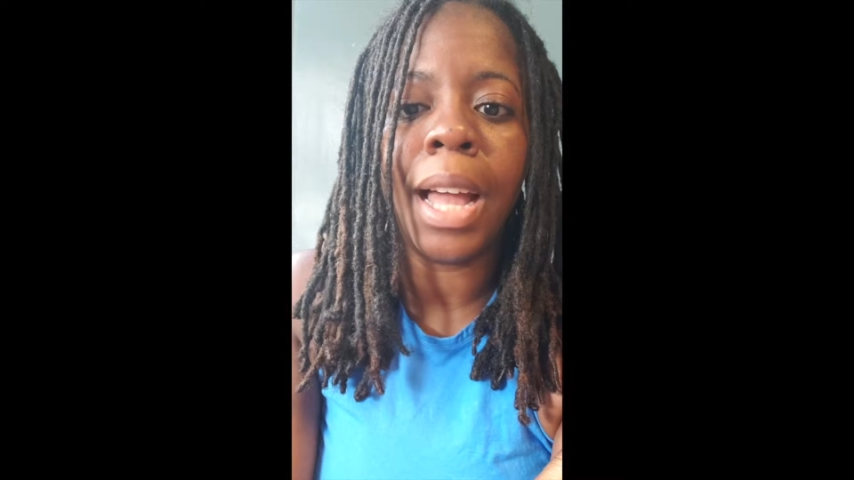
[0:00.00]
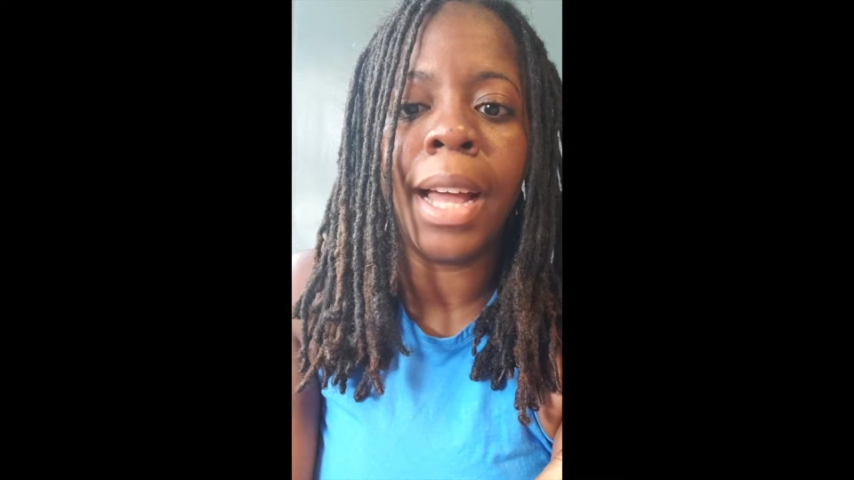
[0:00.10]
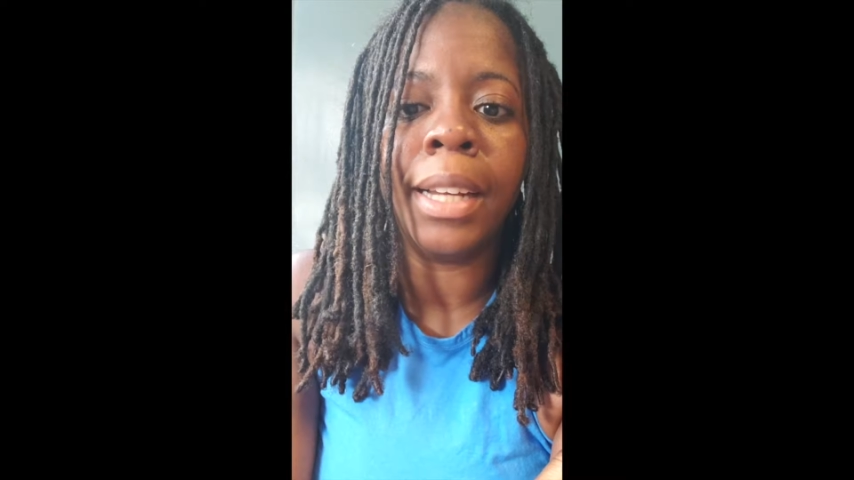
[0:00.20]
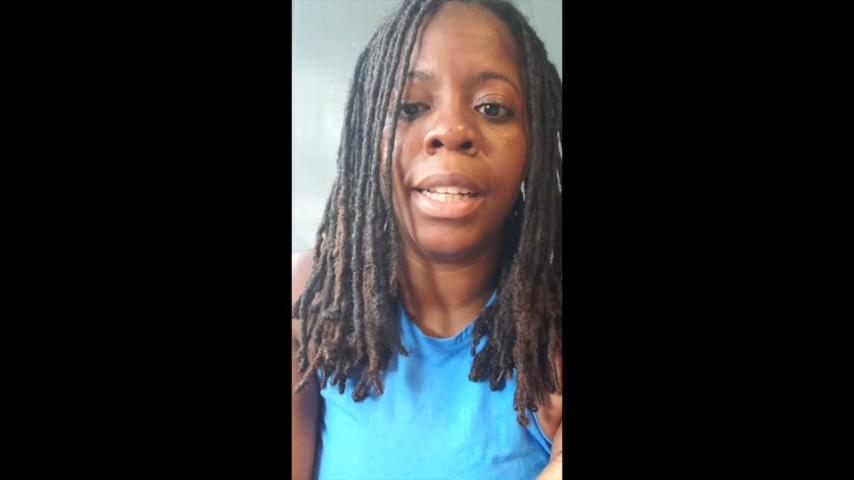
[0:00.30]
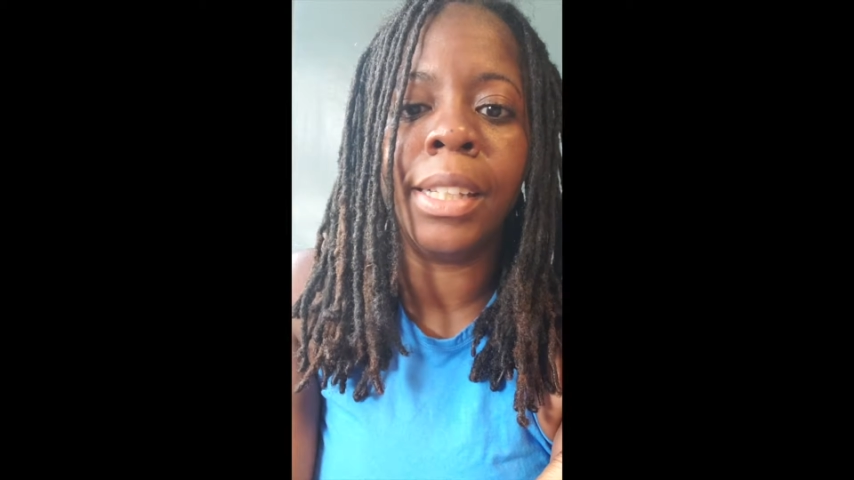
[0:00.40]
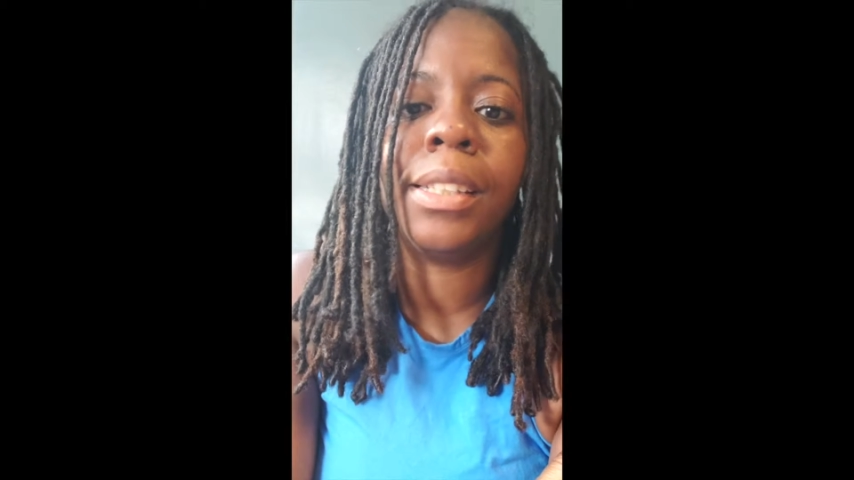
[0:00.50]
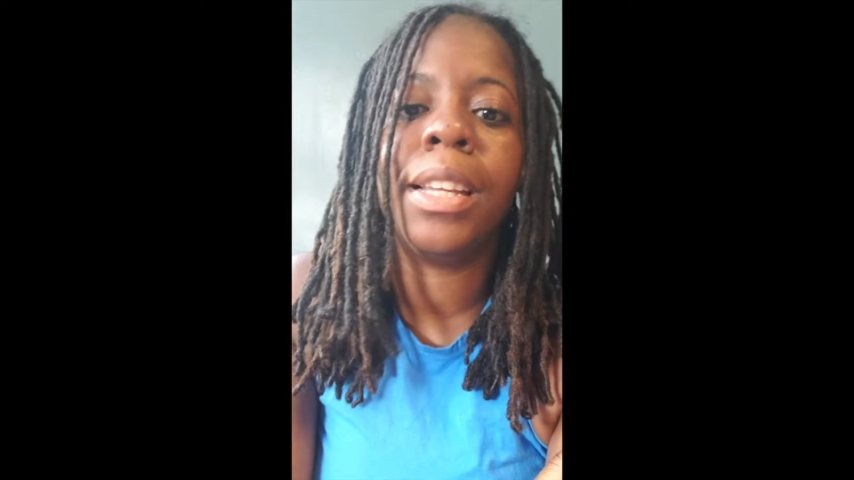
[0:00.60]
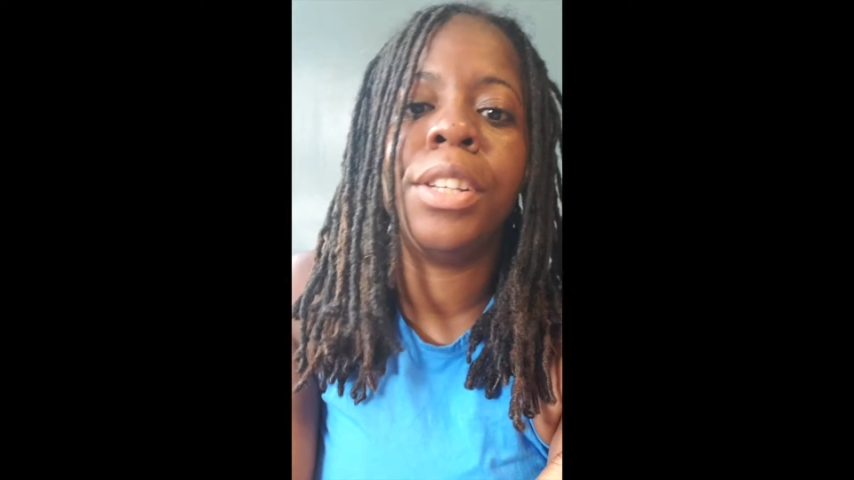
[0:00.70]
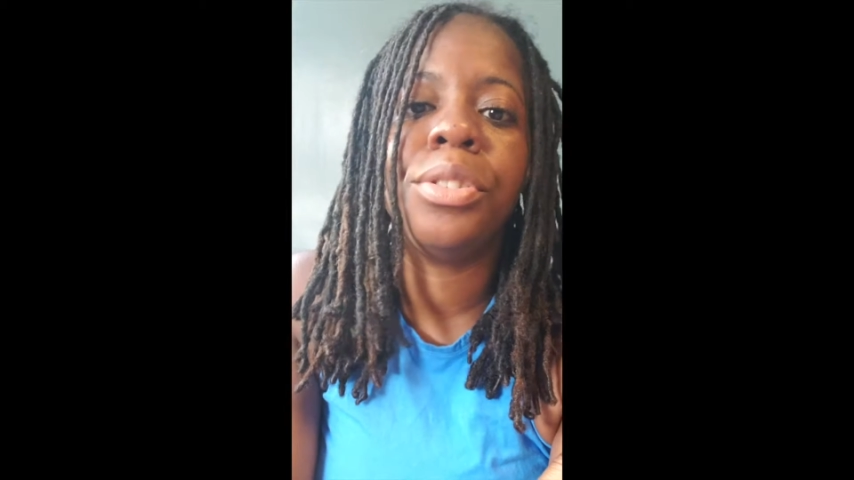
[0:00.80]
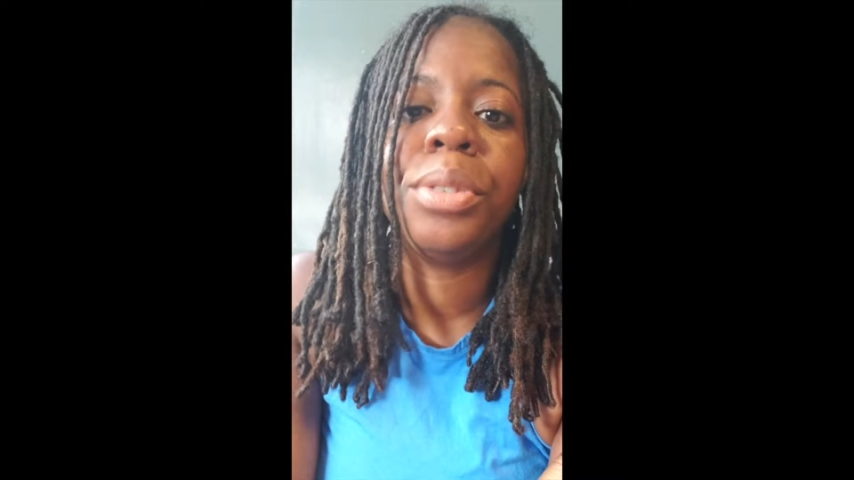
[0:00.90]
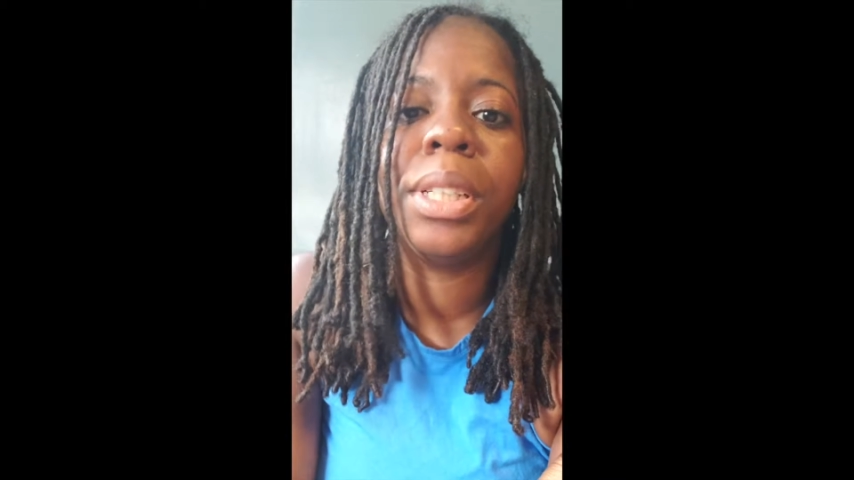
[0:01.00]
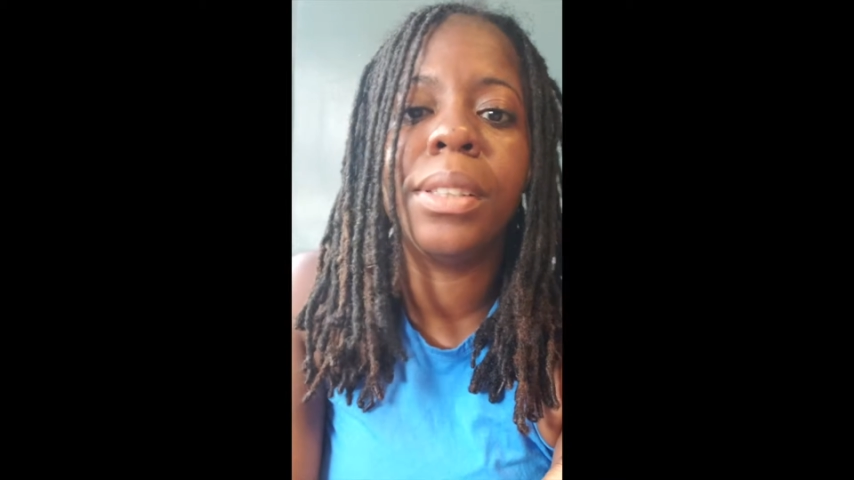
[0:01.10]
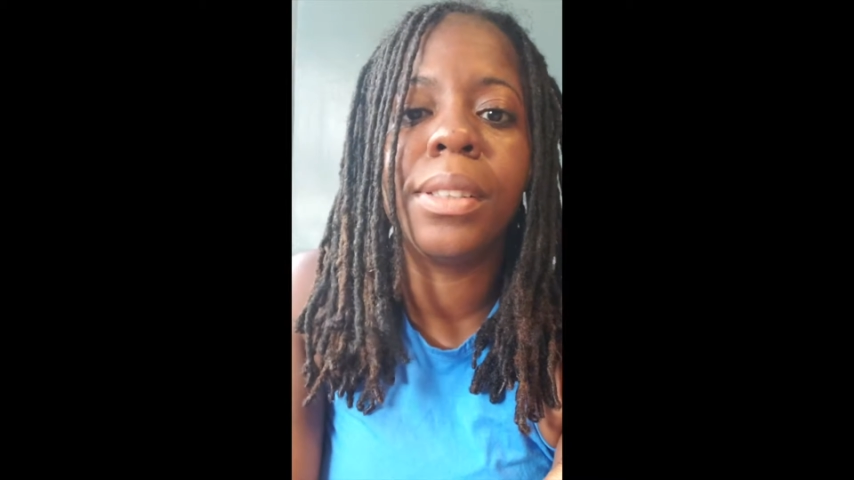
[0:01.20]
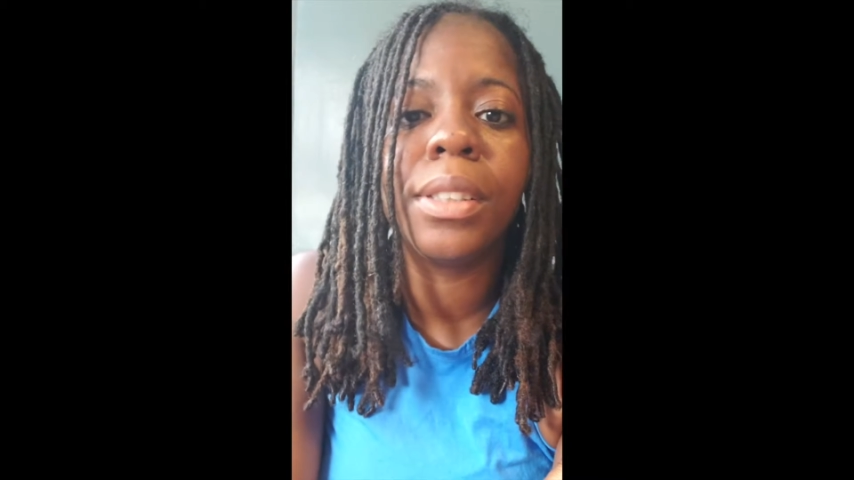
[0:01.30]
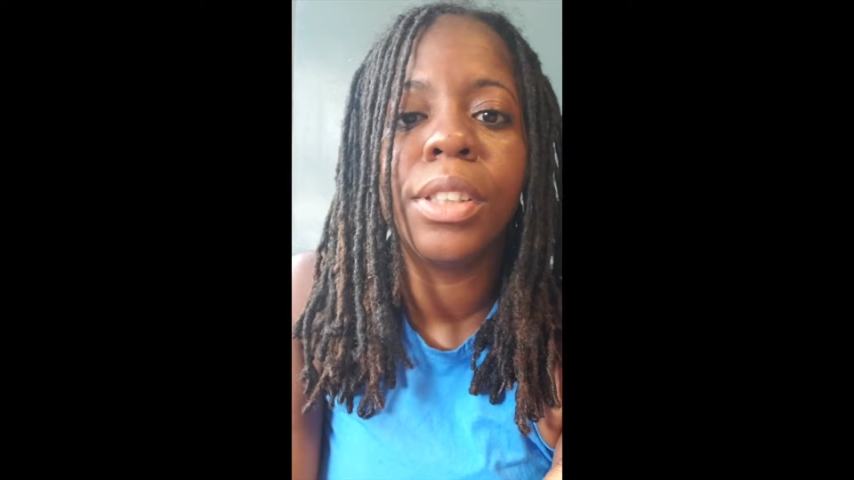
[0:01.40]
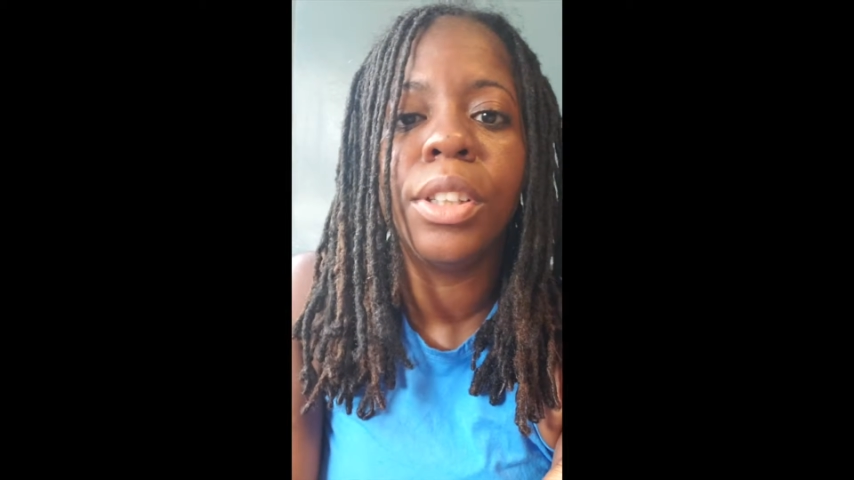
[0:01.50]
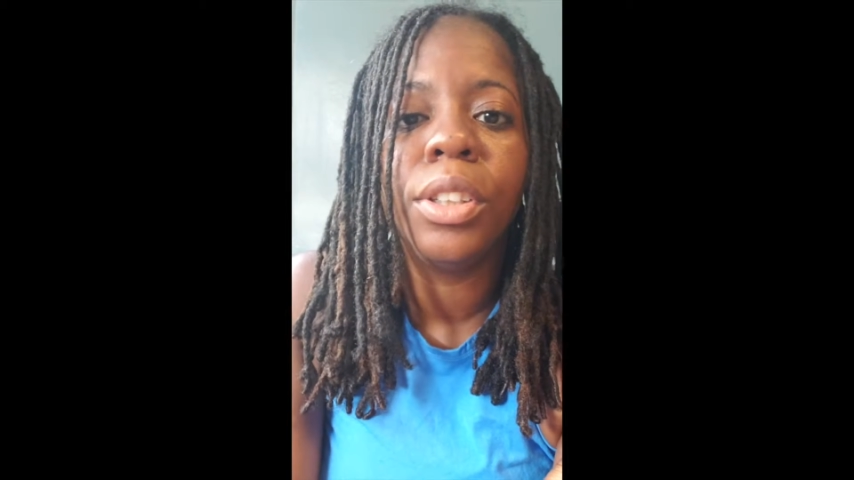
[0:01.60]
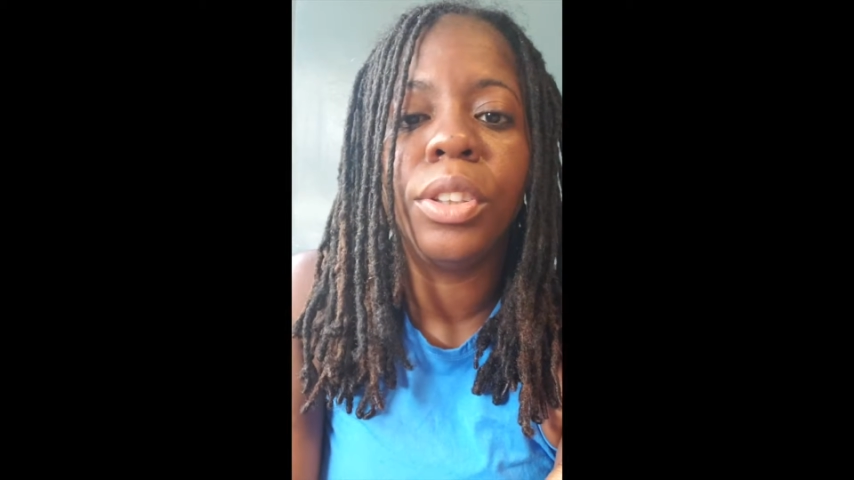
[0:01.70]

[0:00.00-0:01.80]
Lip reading: at his interest